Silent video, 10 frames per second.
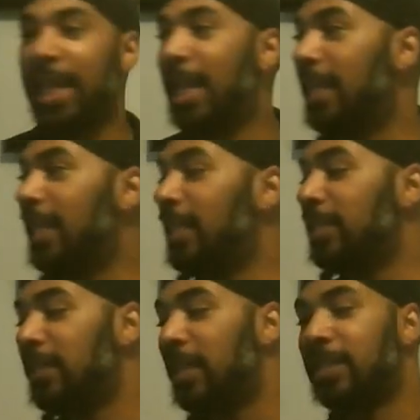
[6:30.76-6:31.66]
in
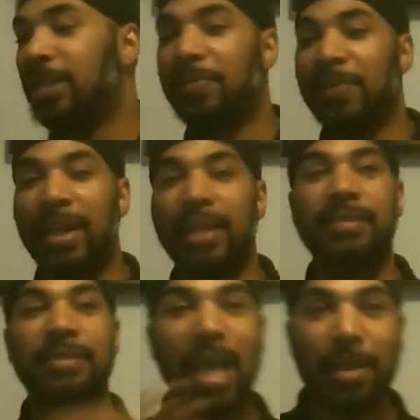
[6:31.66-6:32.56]
these different
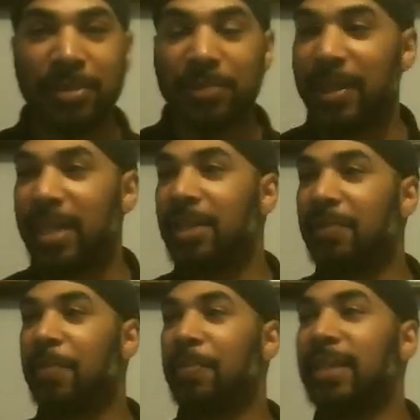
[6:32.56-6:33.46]
establishments and
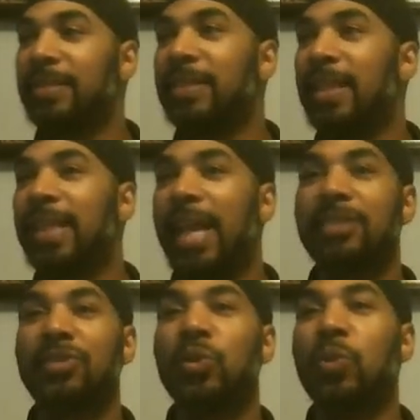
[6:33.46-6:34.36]
different places and
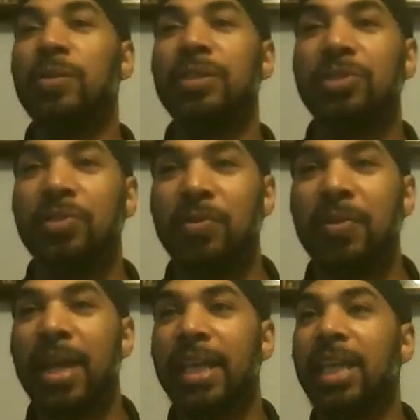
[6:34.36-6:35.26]
think soon as
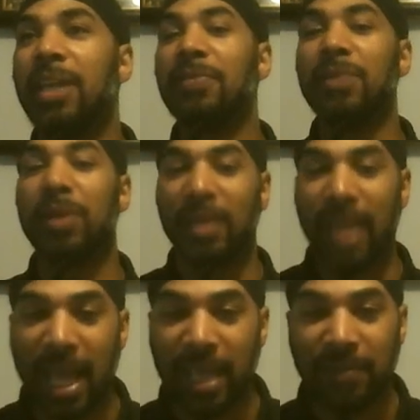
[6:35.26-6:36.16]
you give your
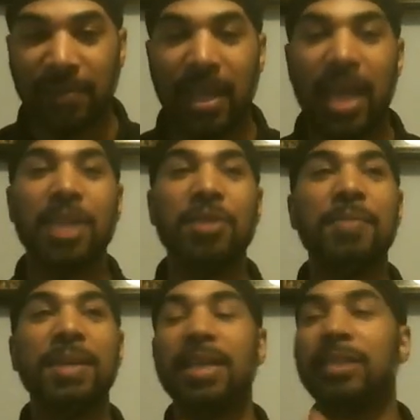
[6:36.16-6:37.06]
life and you
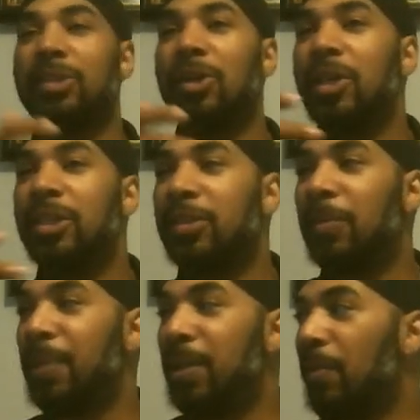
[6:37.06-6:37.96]
begin to
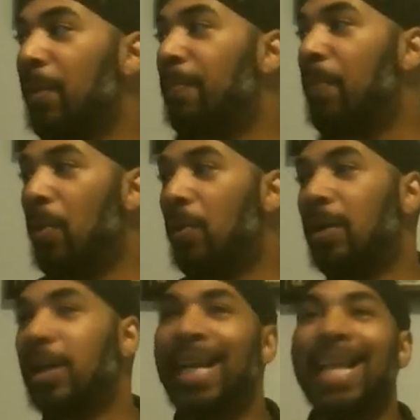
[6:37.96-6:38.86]
be
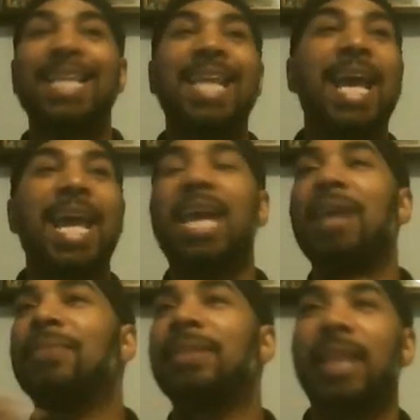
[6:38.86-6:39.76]
reborn that
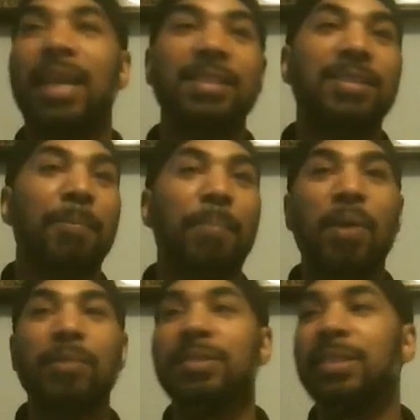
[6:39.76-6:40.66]
everything's
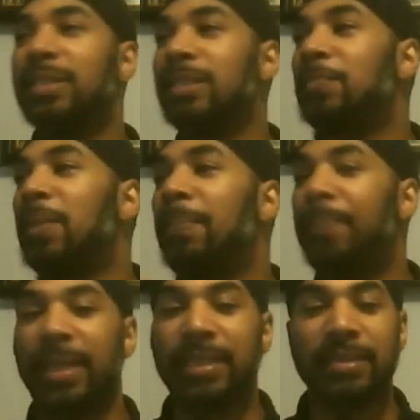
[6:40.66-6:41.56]
supposed to just be
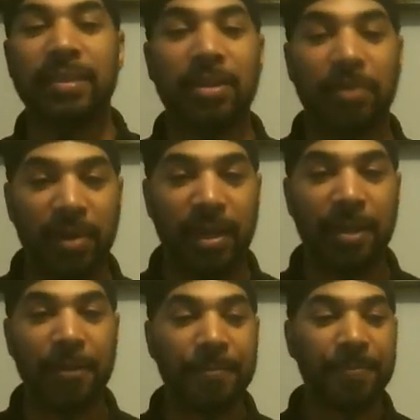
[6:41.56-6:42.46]
peaches and
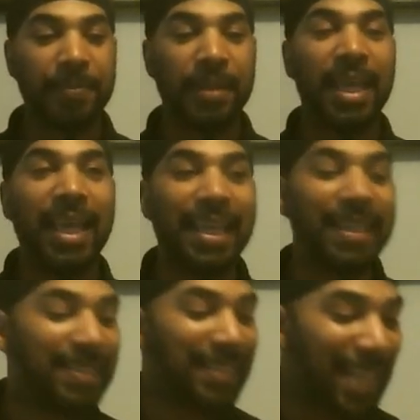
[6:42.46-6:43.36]
cream.
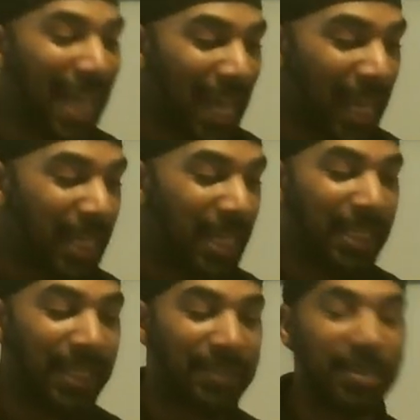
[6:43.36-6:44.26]
It's not.
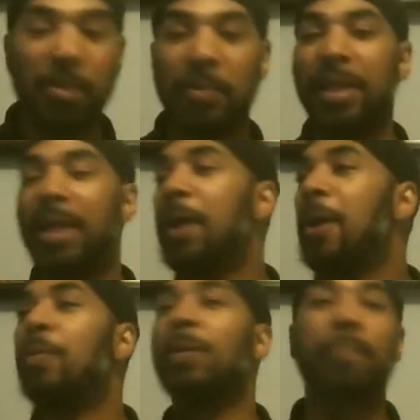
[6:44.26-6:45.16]
Let's look
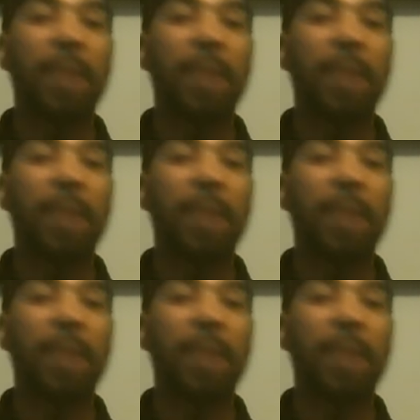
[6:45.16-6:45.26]
what